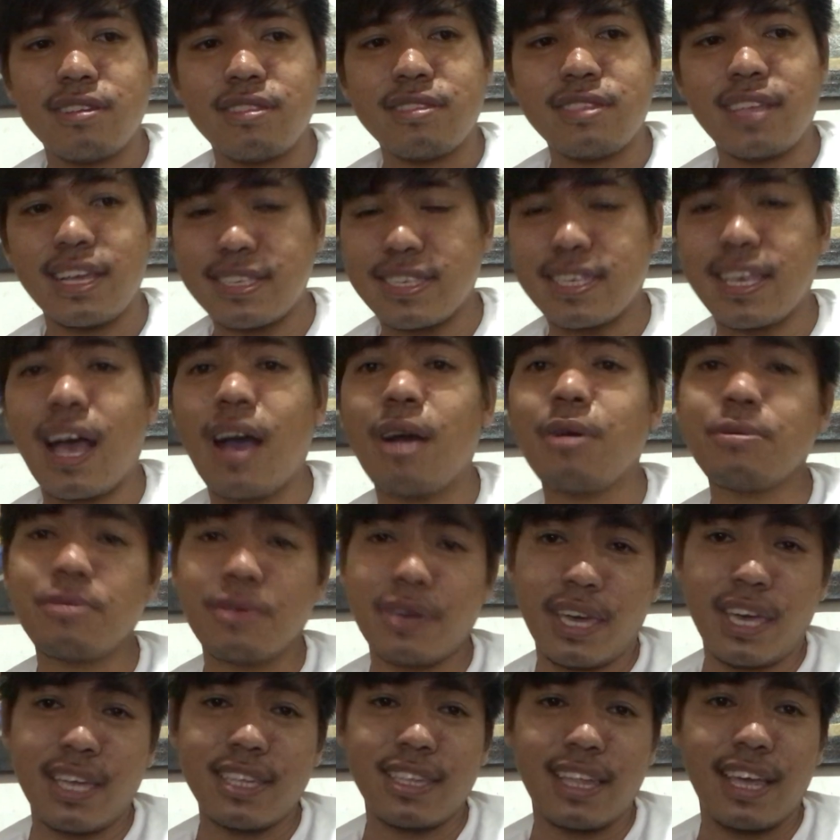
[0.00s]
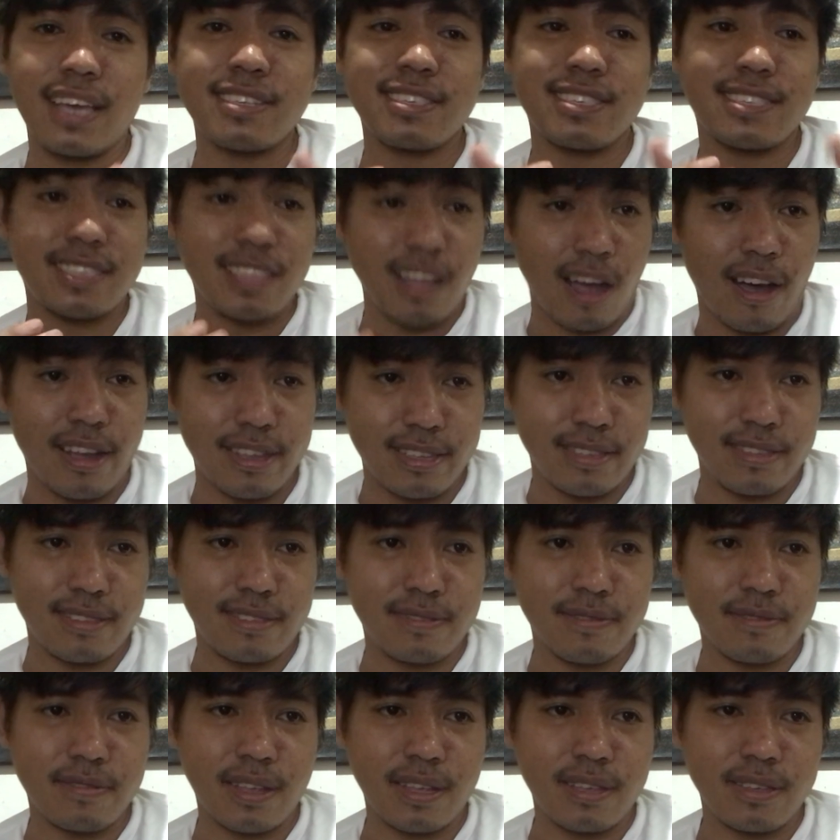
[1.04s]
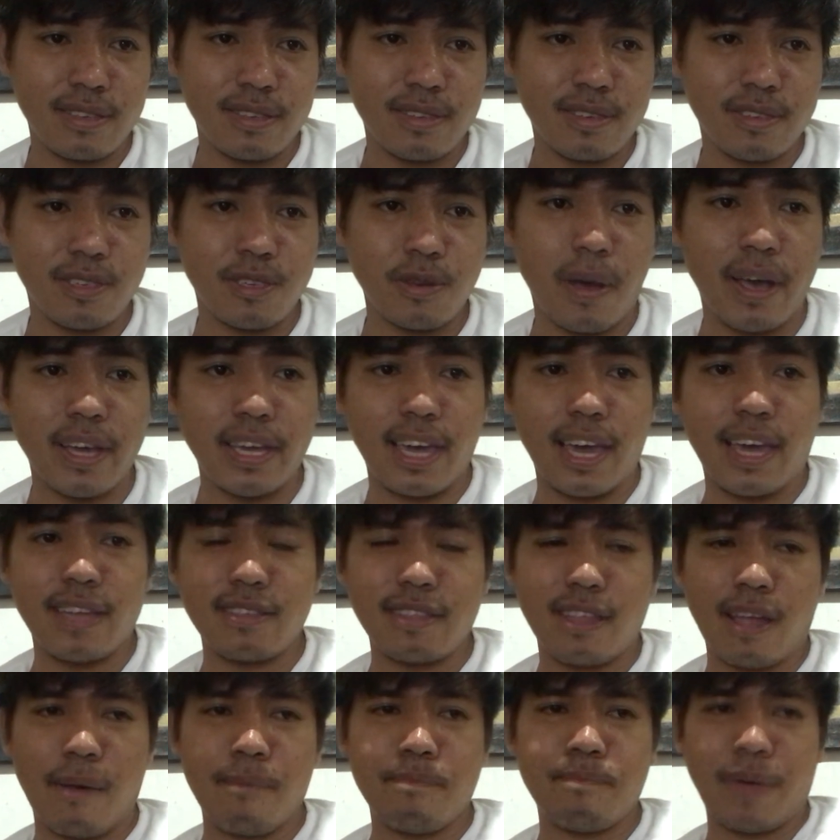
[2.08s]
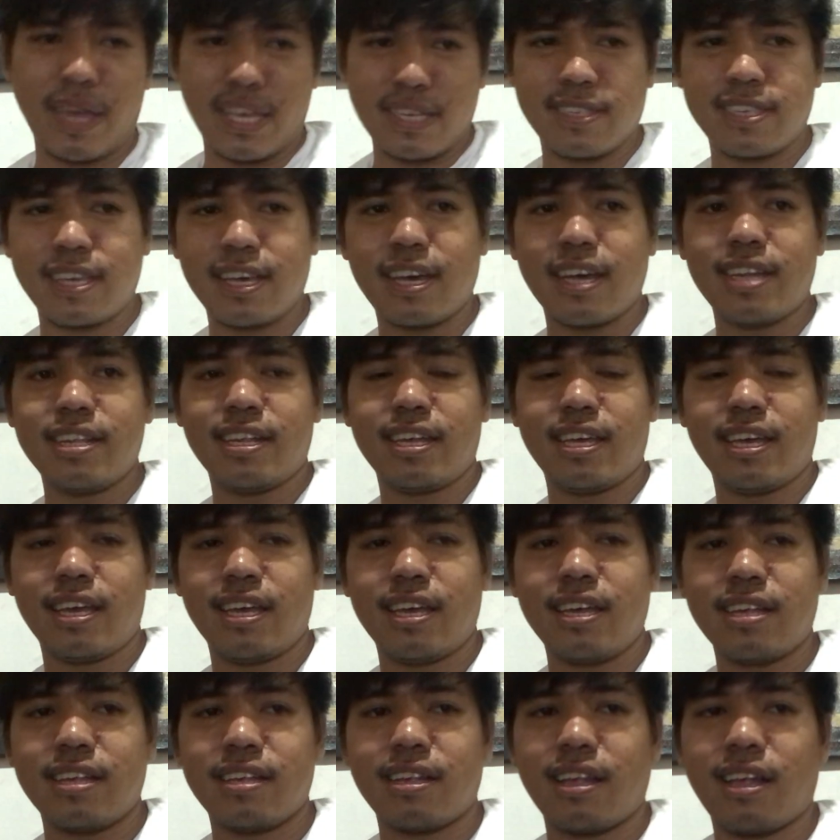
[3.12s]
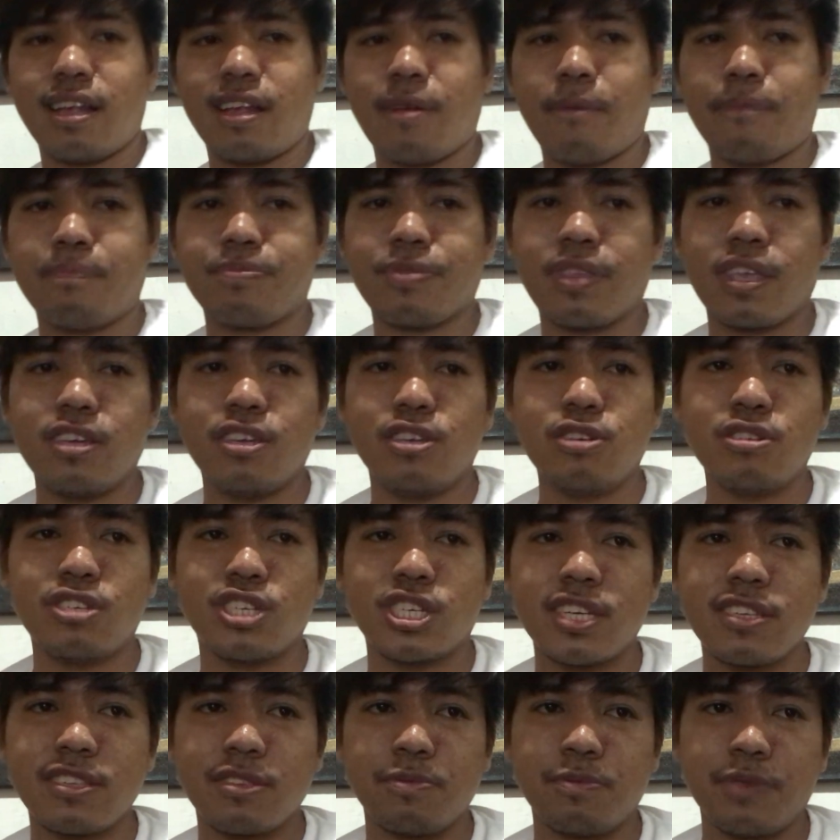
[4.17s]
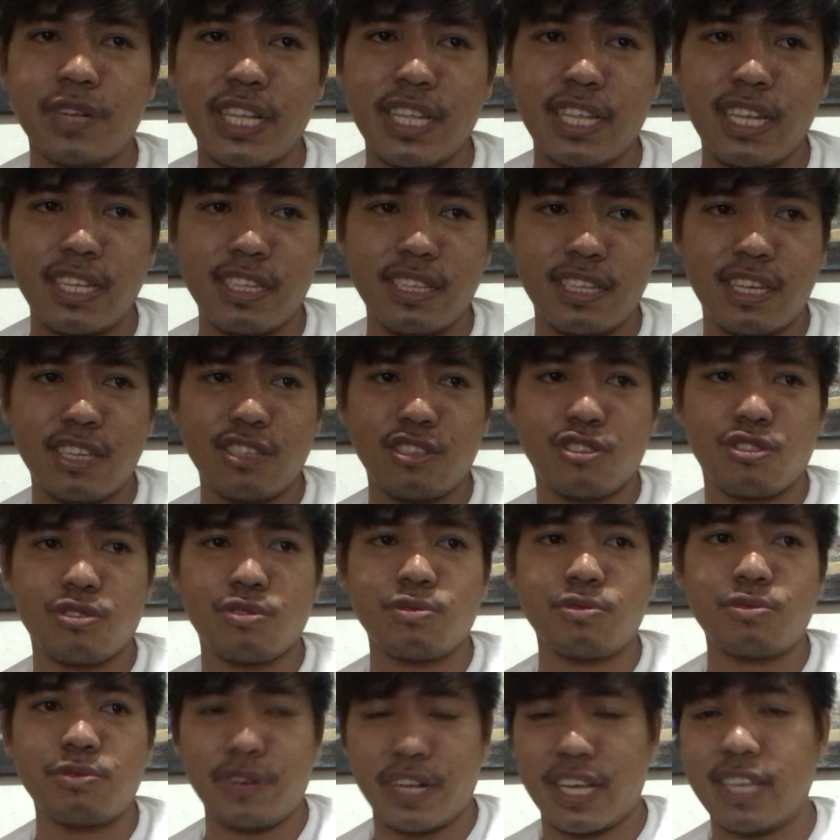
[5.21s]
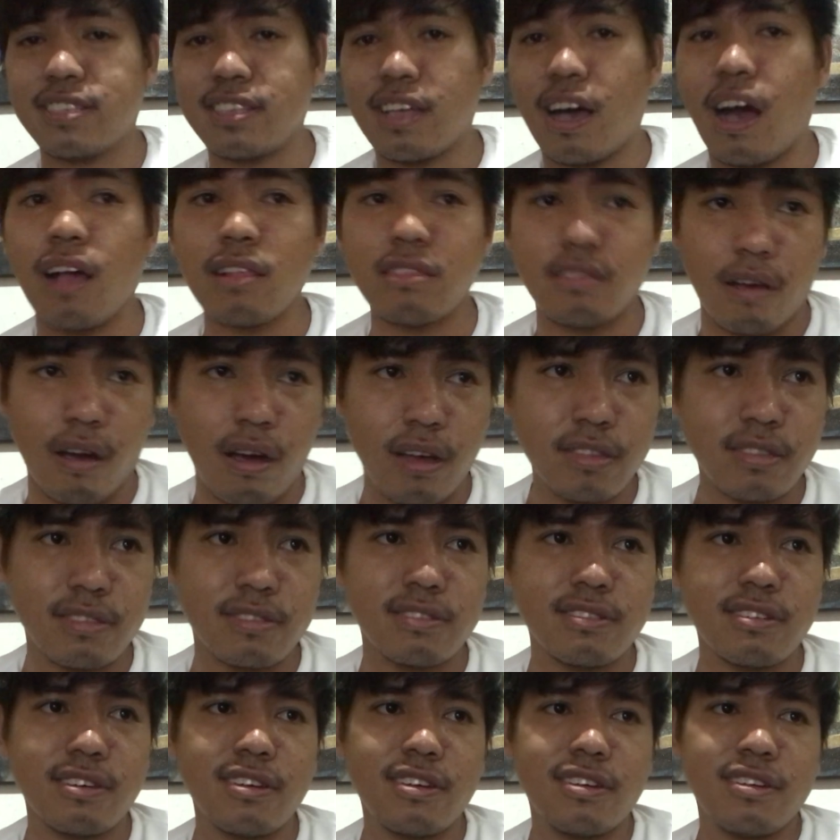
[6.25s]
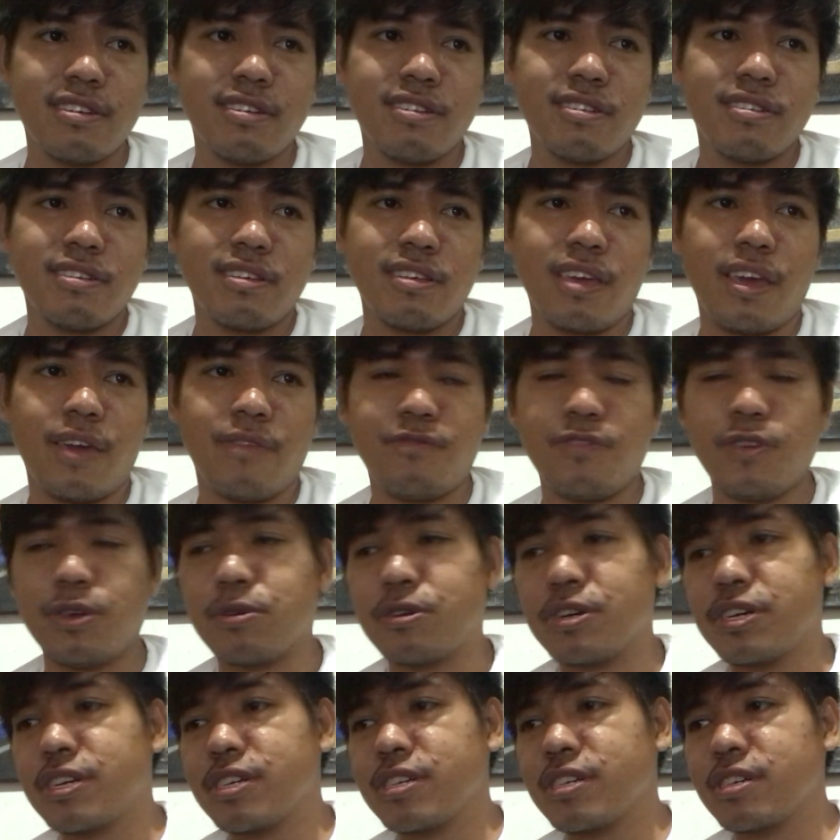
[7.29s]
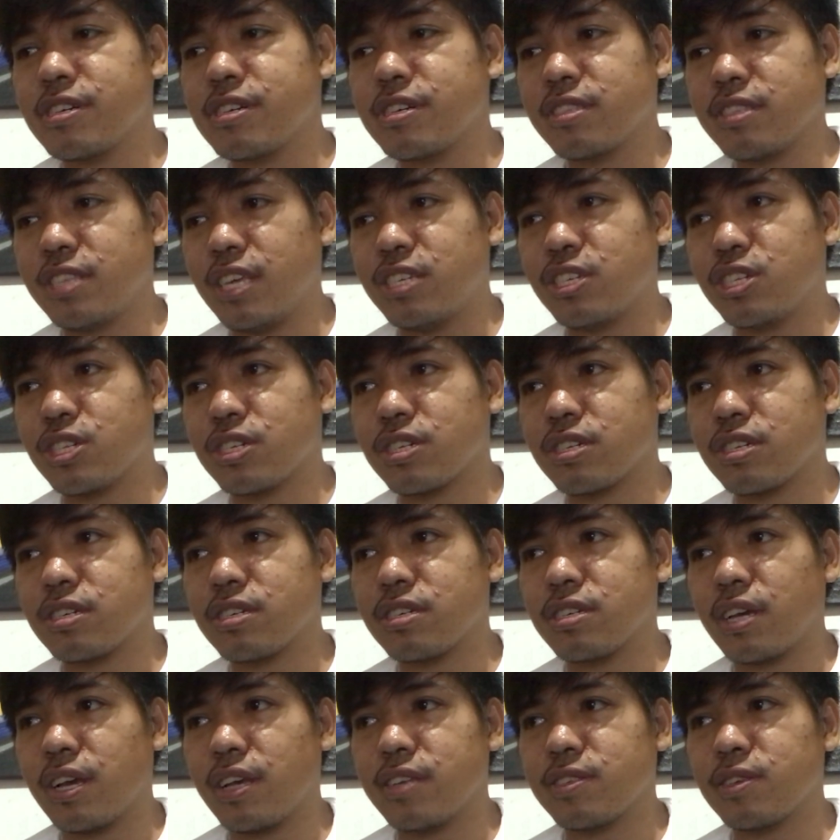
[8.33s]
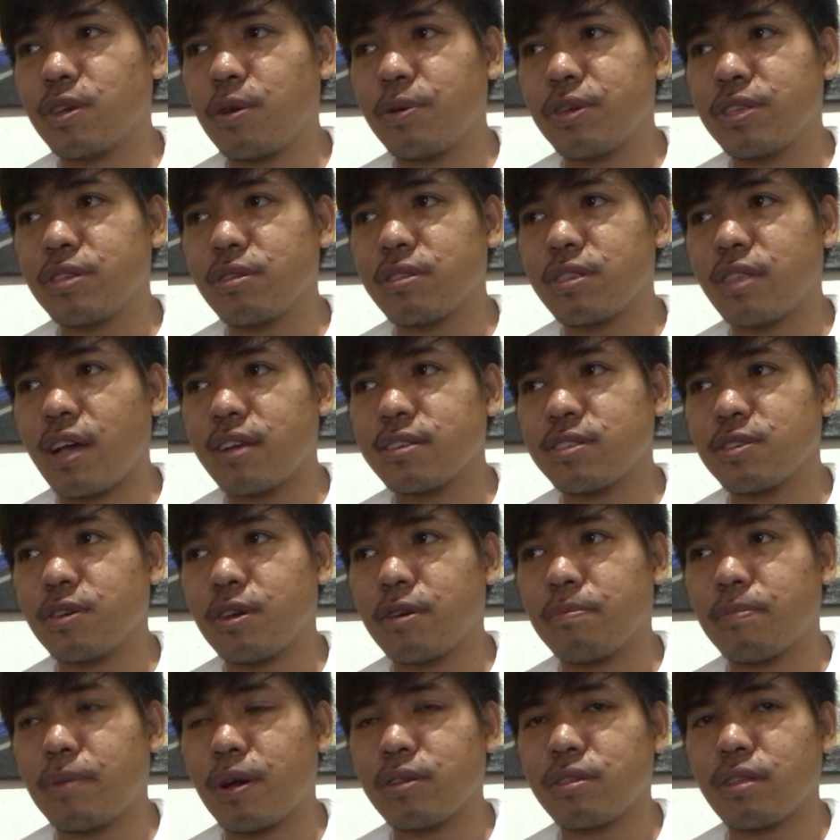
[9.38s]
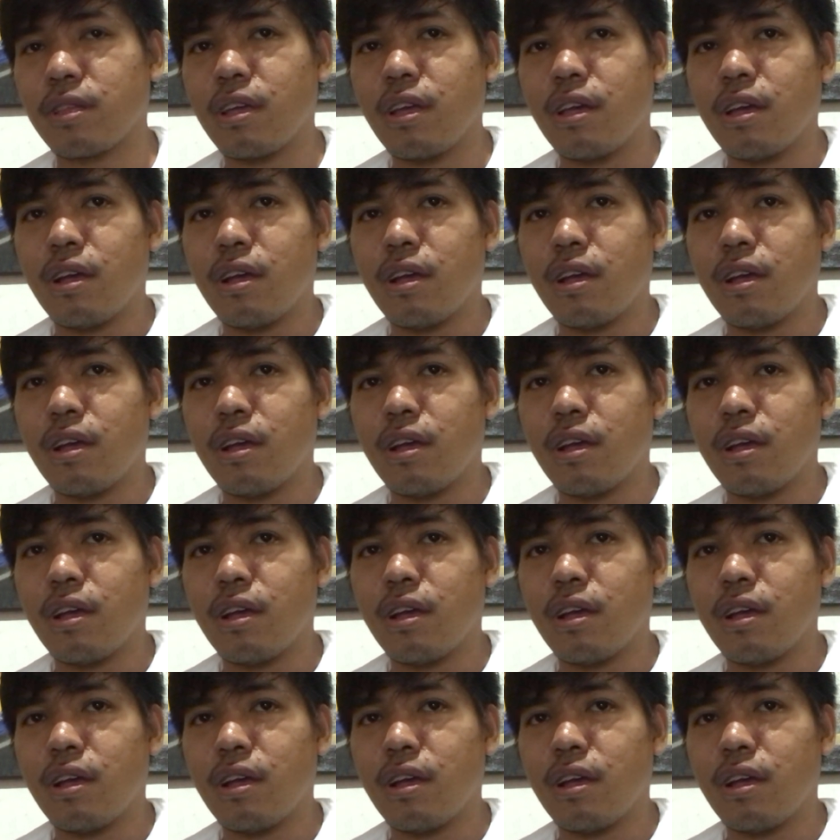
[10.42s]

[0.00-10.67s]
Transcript: that's how it is done. So again, basically, you just really need to read a lot. If your teacher is going to task you about